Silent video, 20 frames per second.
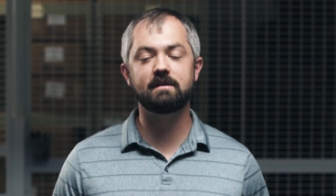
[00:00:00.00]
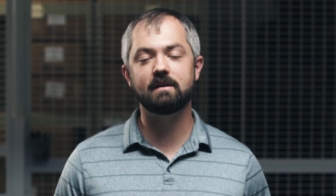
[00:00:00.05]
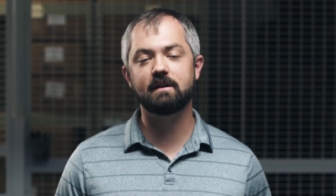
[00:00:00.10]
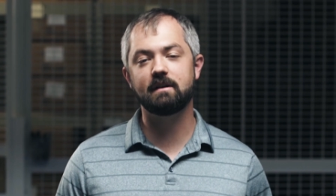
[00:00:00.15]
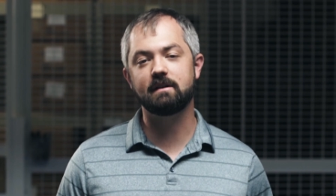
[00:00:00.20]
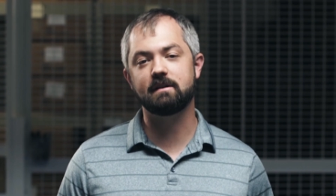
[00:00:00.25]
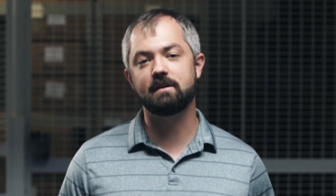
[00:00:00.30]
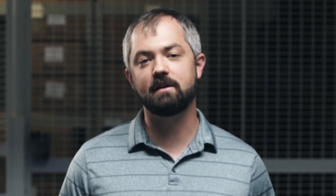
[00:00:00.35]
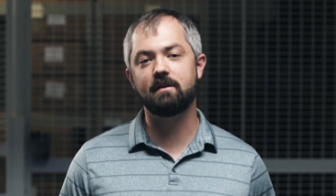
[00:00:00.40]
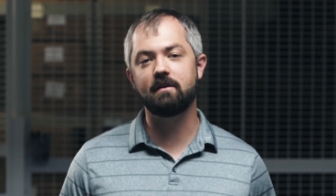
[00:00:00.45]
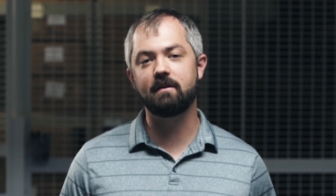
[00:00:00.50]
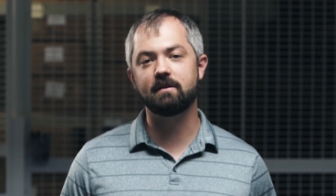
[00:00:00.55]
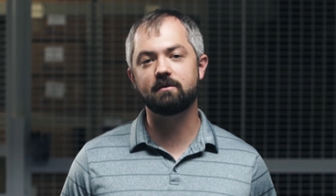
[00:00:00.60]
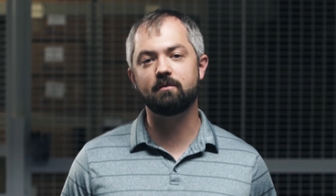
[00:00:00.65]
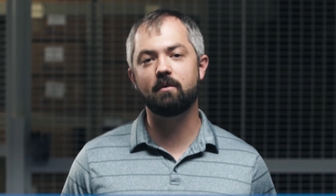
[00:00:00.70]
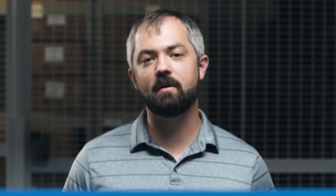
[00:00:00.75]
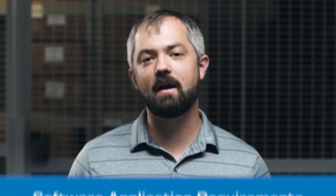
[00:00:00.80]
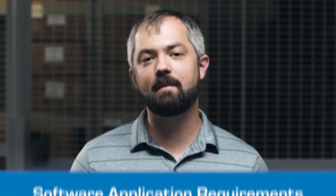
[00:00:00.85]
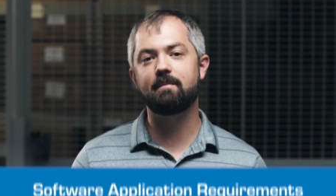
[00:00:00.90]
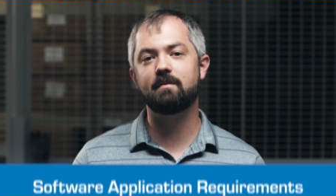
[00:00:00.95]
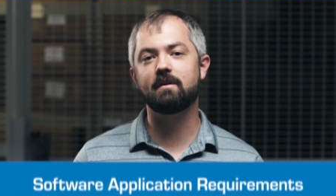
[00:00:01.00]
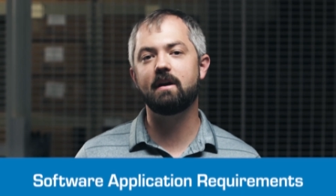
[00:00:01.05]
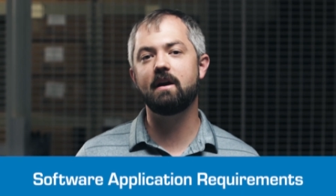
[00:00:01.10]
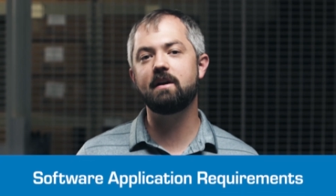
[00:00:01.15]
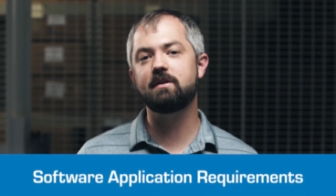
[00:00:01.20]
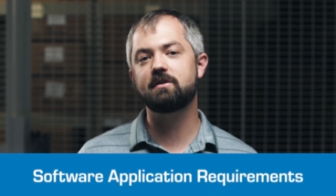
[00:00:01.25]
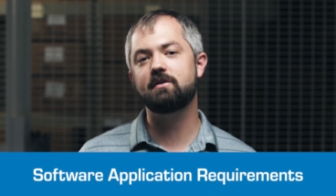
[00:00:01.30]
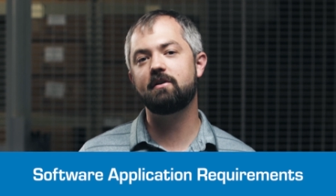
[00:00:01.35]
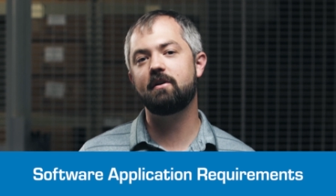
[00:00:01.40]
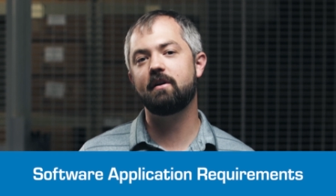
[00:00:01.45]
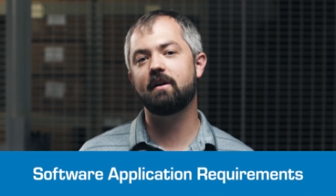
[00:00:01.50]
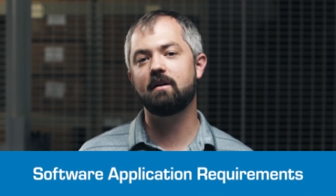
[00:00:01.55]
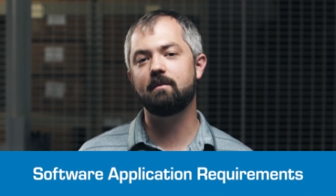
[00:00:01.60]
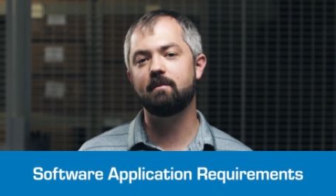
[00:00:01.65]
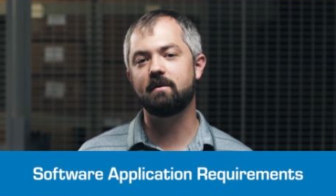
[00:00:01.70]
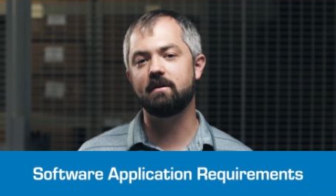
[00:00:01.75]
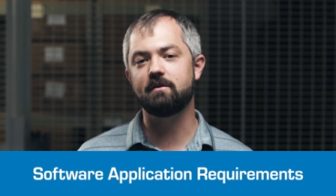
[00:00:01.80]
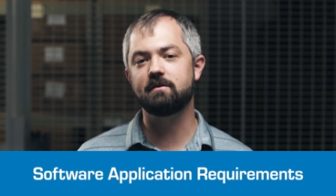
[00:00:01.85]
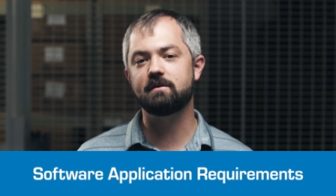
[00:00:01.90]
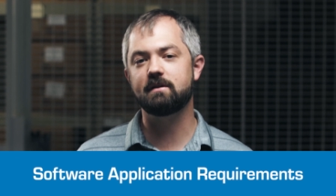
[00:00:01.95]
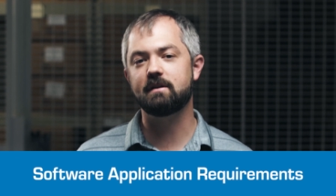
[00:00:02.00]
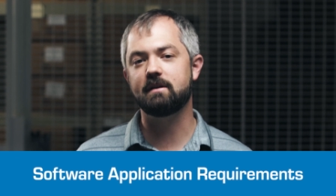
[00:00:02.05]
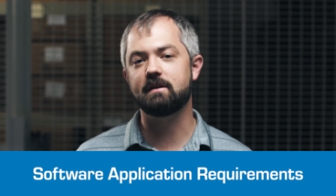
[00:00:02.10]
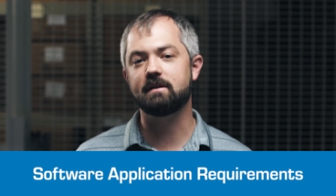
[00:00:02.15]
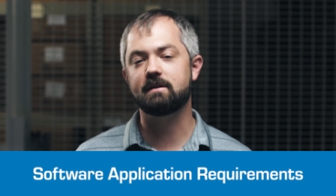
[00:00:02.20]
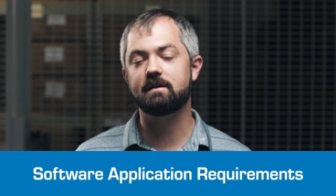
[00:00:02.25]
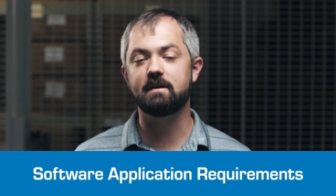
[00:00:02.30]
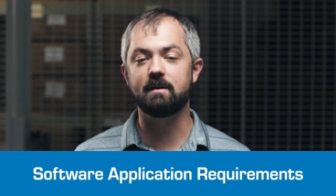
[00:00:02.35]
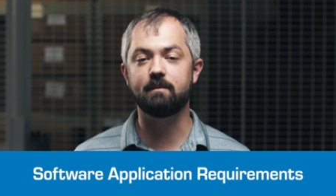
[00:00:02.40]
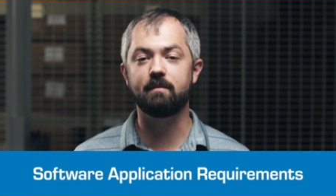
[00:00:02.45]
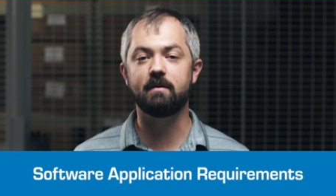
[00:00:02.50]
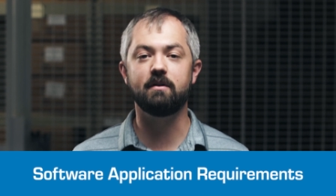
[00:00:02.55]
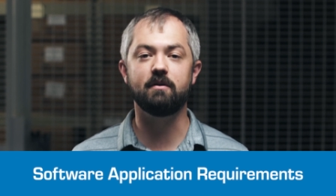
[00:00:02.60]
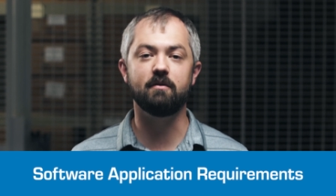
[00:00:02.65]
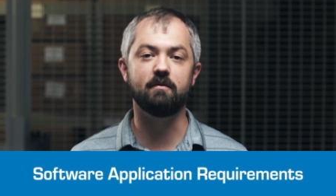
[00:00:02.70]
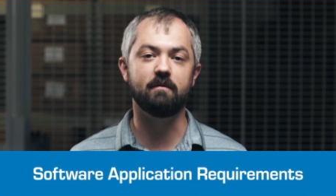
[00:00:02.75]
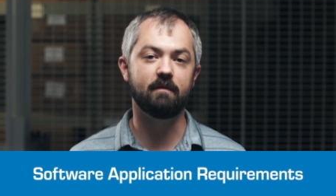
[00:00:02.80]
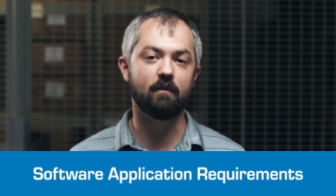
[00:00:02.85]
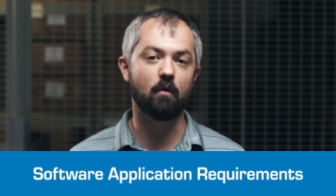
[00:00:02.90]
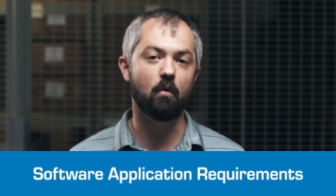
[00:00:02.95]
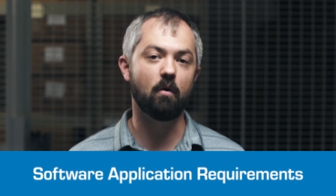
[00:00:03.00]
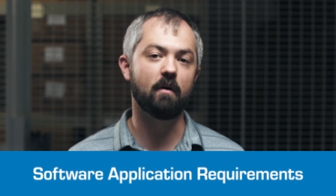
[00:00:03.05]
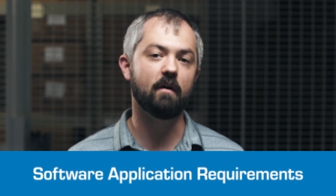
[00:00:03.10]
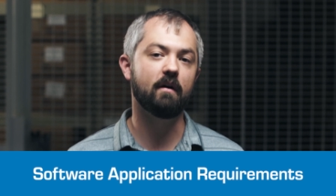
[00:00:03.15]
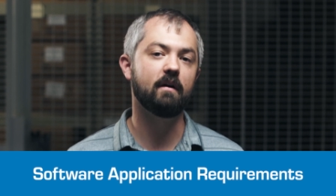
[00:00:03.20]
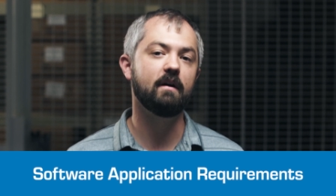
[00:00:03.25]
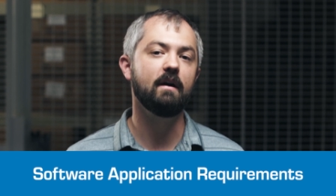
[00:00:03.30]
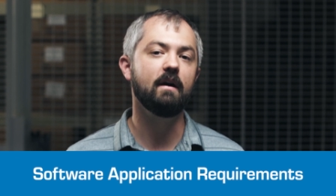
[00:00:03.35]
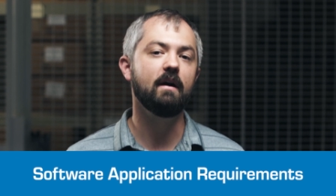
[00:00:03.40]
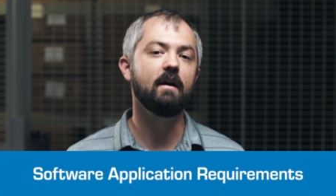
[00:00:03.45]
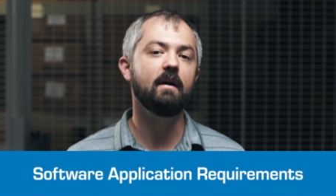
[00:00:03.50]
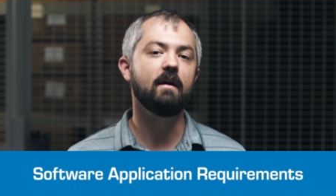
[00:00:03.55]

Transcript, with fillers: else to consider is what application are you going to be using this CPU for?